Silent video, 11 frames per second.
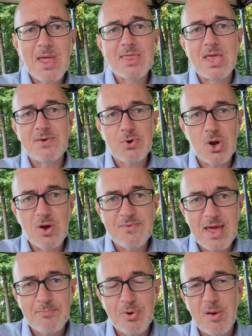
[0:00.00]
and then you've got over
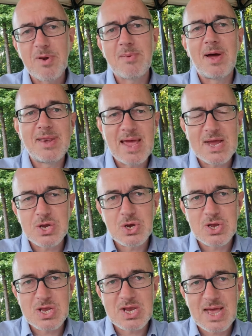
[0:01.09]
that problem and next
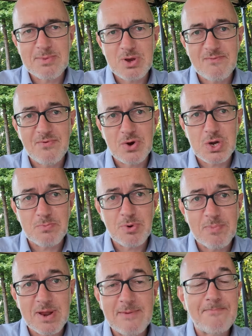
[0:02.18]
year's exams can function
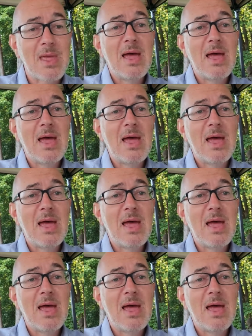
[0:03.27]
properly.